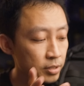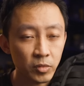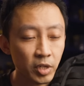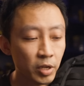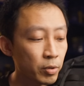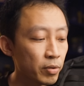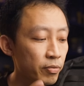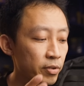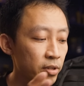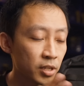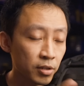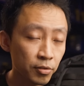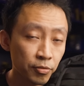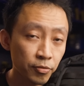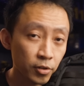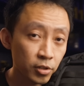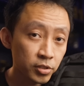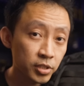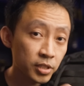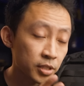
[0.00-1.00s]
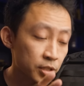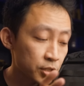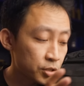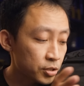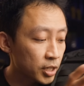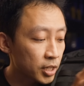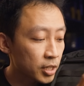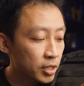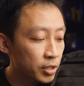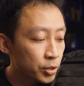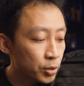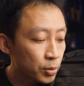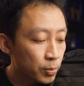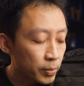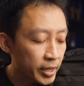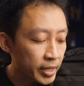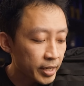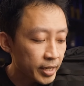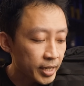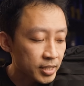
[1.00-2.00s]
Like with enough force in a struggle, you
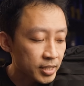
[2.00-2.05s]
might